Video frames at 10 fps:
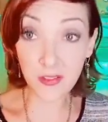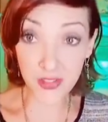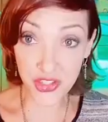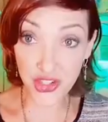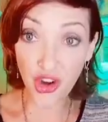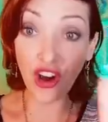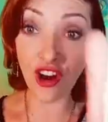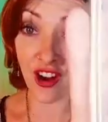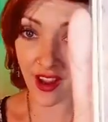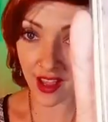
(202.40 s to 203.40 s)
of
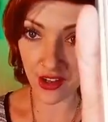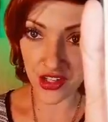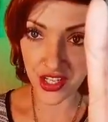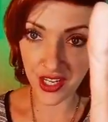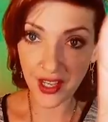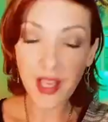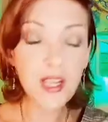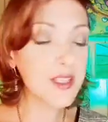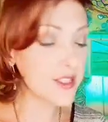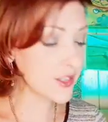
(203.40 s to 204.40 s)
star energy.
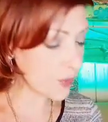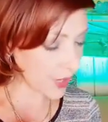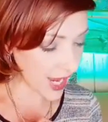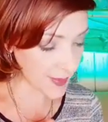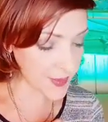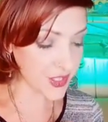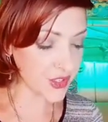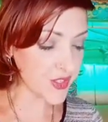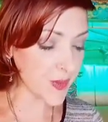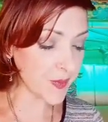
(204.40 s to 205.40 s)
So perhaps there's
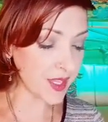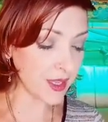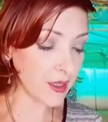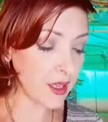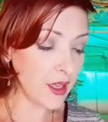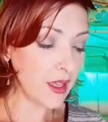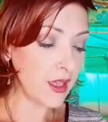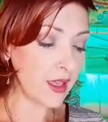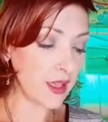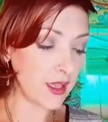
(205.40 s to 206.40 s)
something
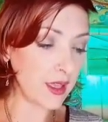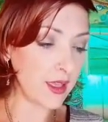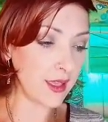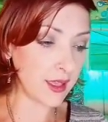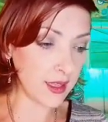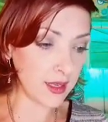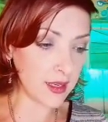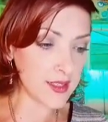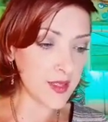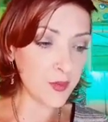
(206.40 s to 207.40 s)
in
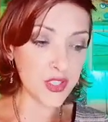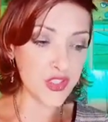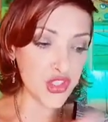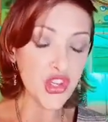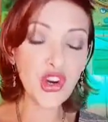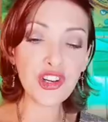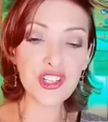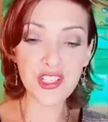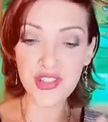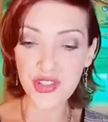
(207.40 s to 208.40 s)
someone's chart,
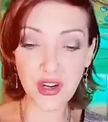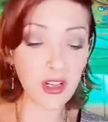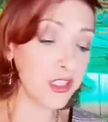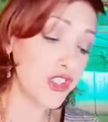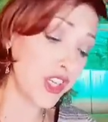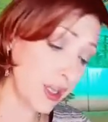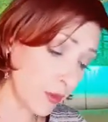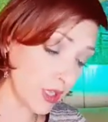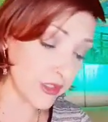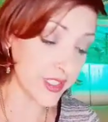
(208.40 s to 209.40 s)
astrology.
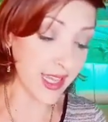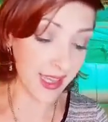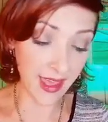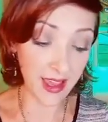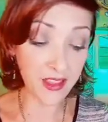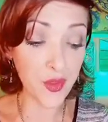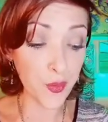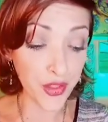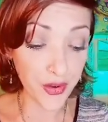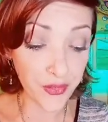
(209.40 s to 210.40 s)
Well, saying that, the
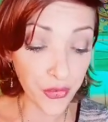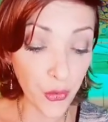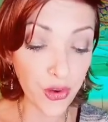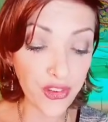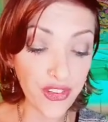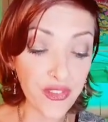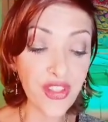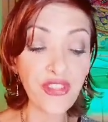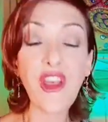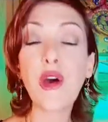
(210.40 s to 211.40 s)
Mother of Swords of the
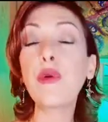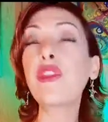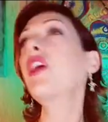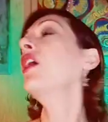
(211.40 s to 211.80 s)
South,